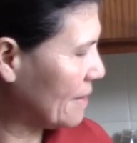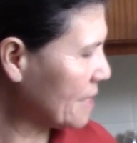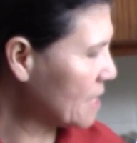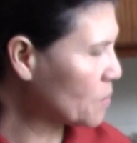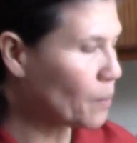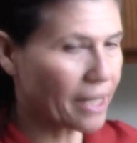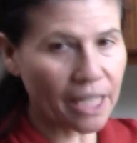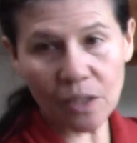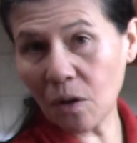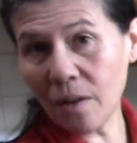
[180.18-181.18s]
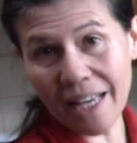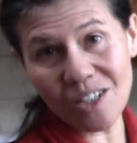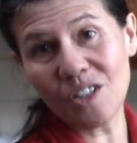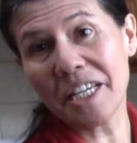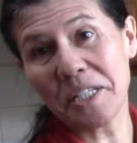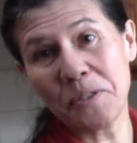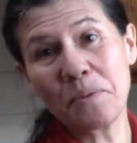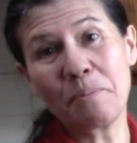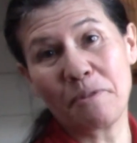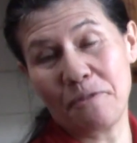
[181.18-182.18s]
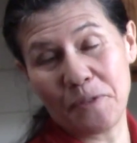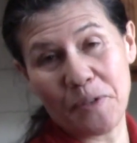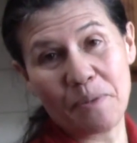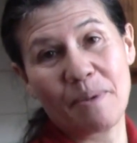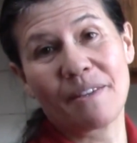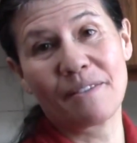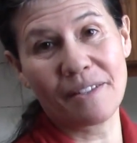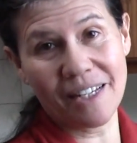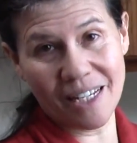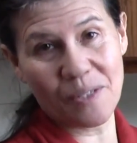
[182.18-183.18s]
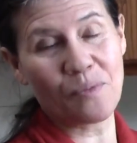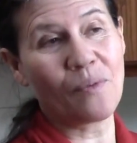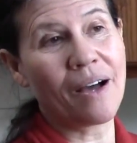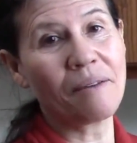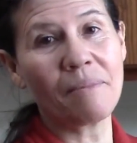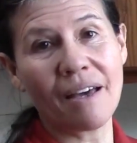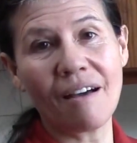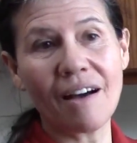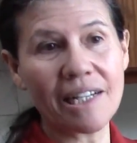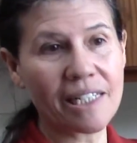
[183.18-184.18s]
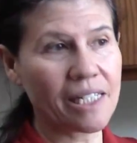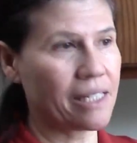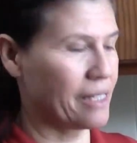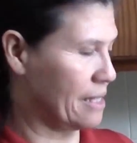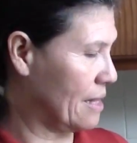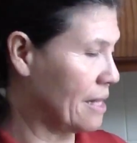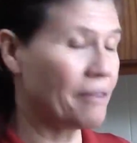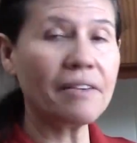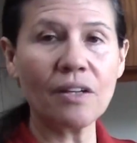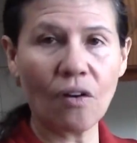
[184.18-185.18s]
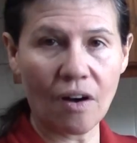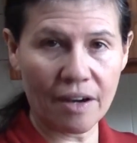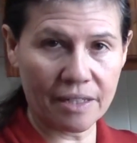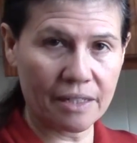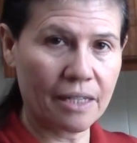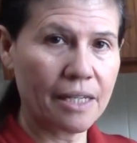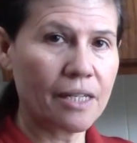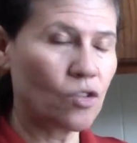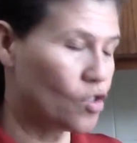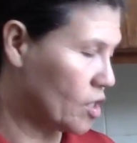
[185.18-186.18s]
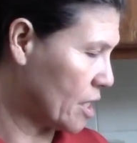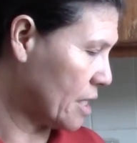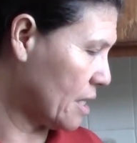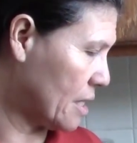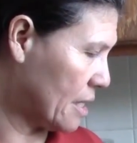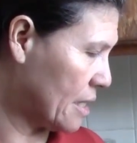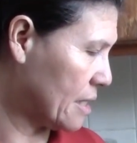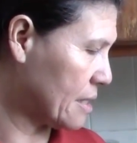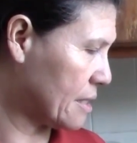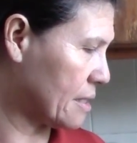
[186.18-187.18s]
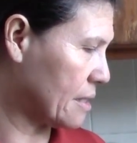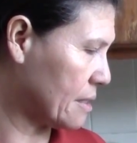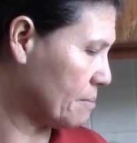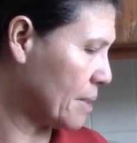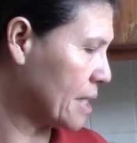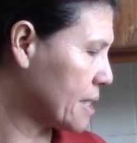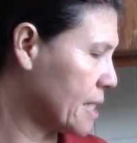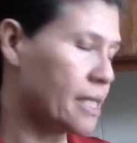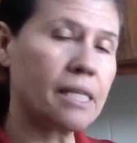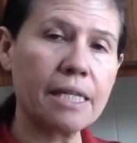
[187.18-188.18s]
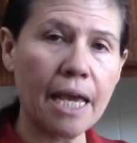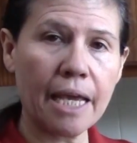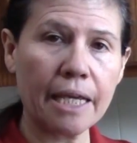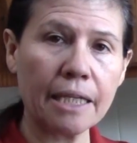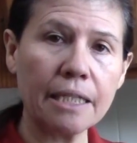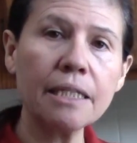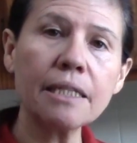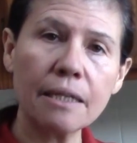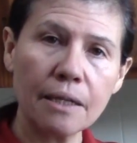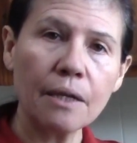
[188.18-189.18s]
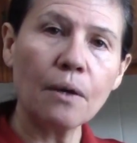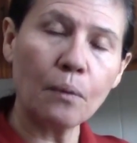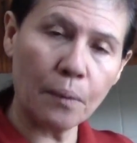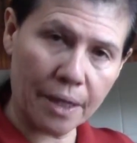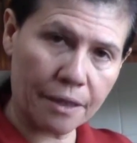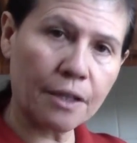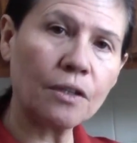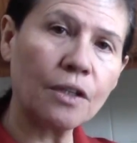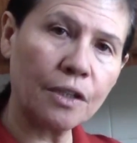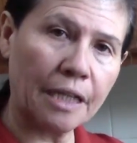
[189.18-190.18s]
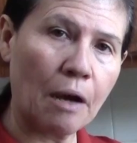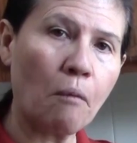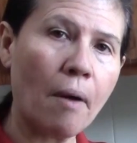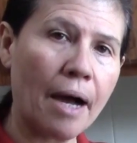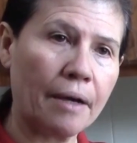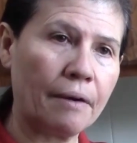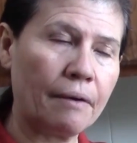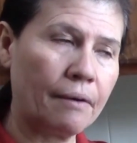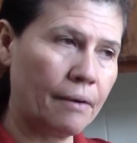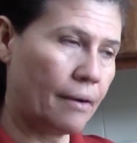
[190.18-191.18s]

this is what I call actually a superfood, because it is what my aunt is living on. She is being sustained with the coconut water